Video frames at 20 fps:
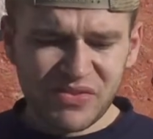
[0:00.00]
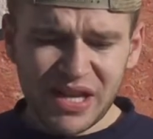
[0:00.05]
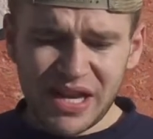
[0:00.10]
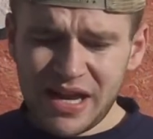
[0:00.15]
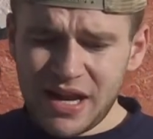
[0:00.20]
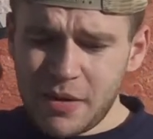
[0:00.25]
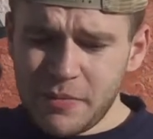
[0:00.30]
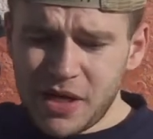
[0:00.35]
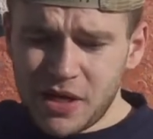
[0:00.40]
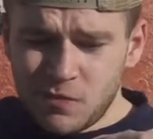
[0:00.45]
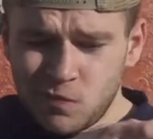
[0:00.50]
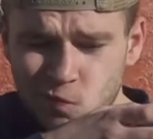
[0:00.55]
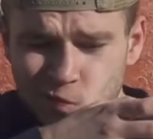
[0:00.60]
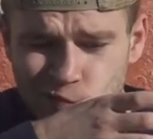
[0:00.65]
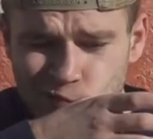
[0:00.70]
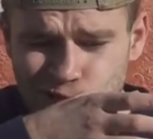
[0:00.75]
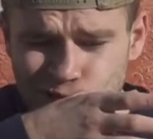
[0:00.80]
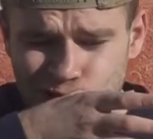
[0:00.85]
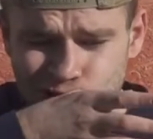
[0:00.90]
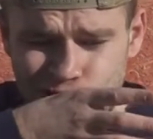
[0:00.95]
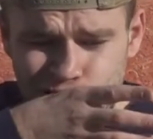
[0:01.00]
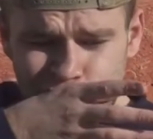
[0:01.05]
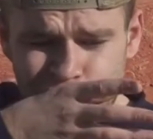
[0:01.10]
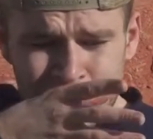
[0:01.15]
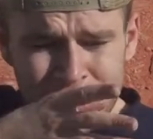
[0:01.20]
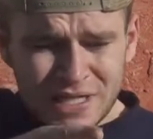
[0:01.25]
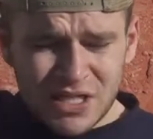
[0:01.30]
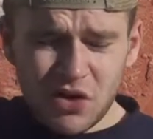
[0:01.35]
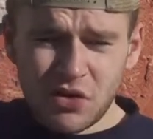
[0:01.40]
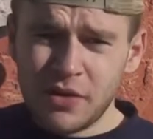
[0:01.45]
I mean,
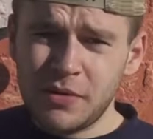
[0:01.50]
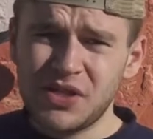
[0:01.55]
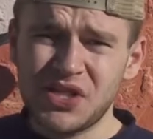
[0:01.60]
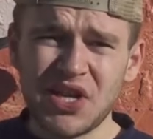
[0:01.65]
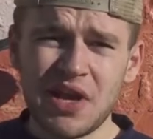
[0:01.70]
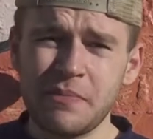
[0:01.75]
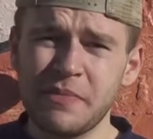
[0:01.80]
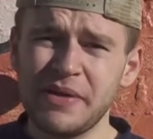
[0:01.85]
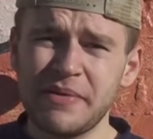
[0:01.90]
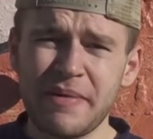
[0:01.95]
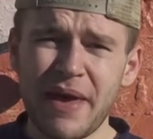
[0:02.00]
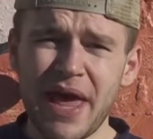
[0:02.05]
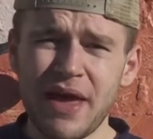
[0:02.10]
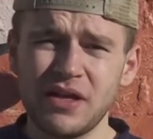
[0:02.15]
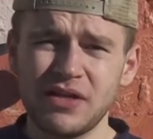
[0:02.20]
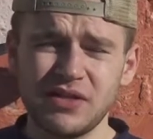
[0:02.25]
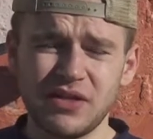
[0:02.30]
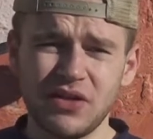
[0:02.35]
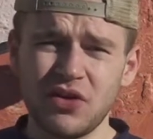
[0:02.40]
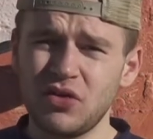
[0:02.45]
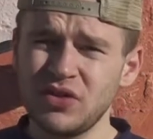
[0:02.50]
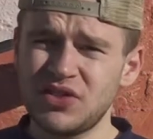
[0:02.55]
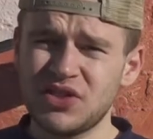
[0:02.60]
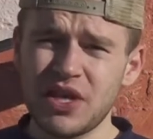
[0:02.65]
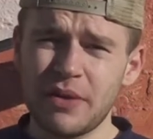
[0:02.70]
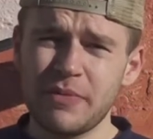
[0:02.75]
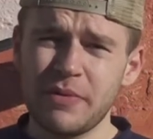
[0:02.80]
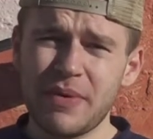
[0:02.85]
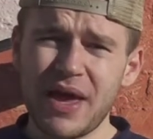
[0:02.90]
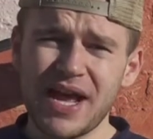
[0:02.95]
it only set
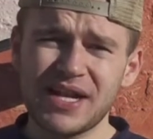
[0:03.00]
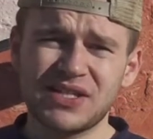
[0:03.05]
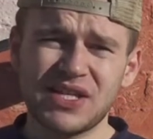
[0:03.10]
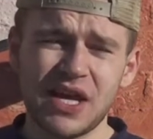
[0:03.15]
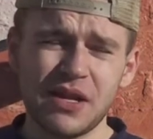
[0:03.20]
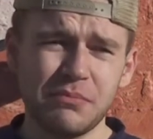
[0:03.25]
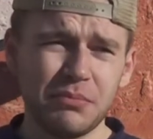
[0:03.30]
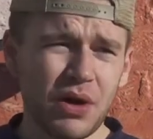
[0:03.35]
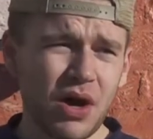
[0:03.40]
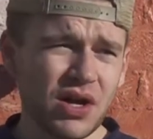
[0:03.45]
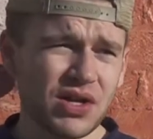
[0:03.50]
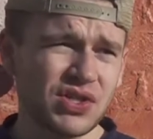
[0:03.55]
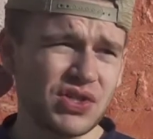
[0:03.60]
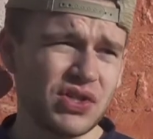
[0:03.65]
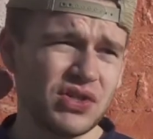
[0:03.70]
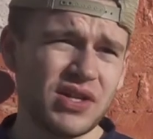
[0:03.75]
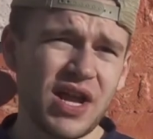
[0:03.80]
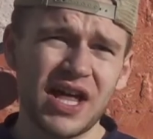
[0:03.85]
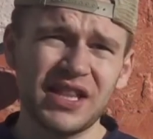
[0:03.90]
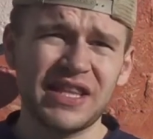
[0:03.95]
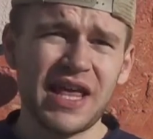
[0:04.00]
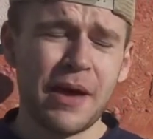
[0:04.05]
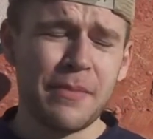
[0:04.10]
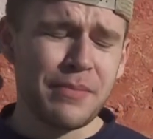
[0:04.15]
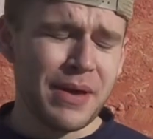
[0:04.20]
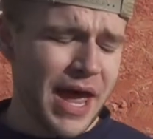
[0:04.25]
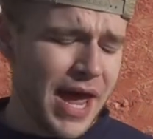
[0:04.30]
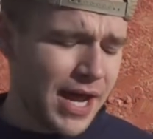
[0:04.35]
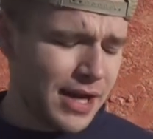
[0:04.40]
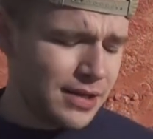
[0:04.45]
me back 10 bucks, so not that
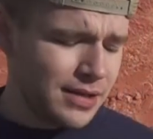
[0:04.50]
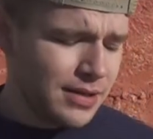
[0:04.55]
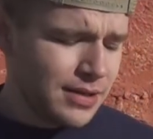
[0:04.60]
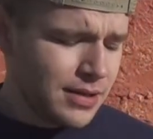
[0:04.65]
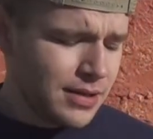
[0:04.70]
bad.